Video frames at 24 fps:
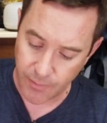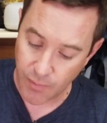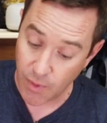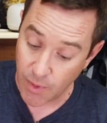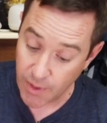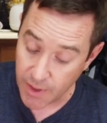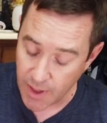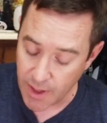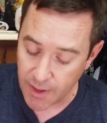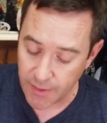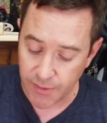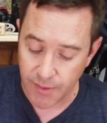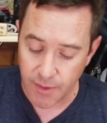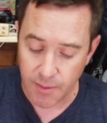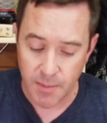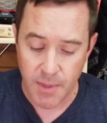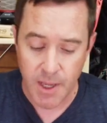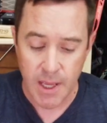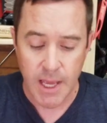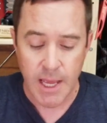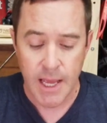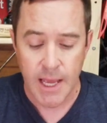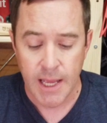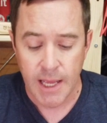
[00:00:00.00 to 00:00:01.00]
pretty awesome.
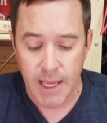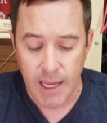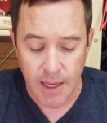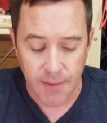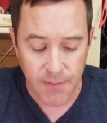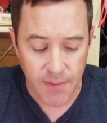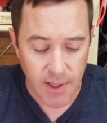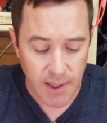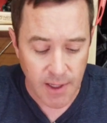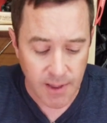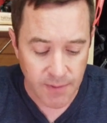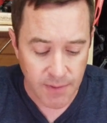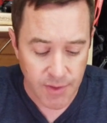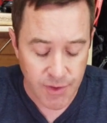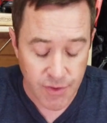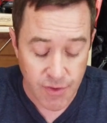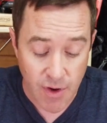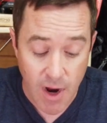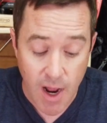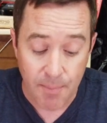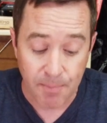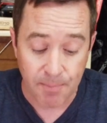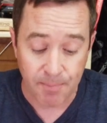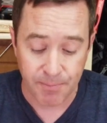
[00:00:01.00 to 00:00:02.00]
And then the
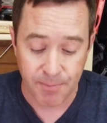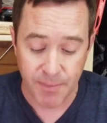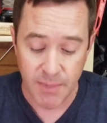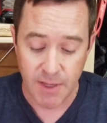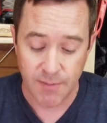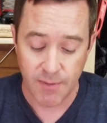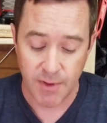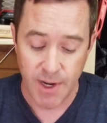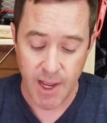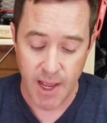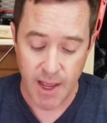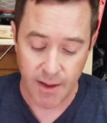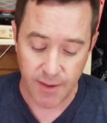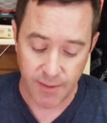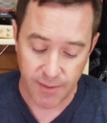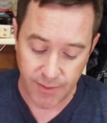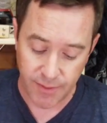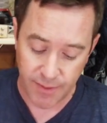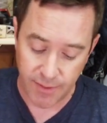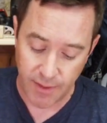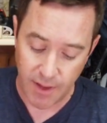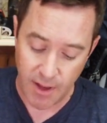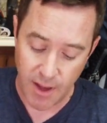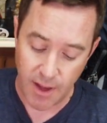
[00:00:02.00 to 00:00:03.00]
strop even
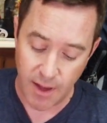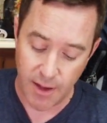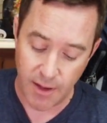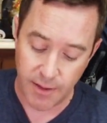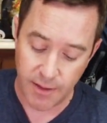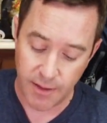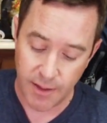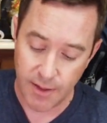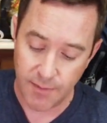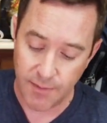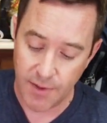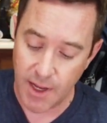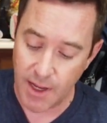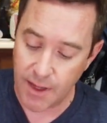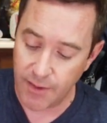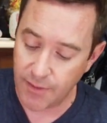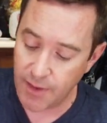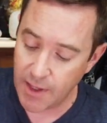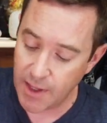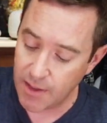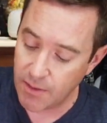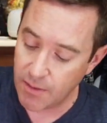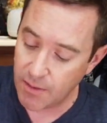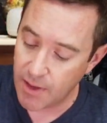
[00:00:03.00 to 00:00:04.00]
has
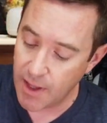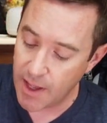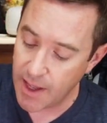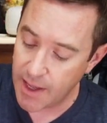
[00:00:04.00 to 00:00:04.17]
angle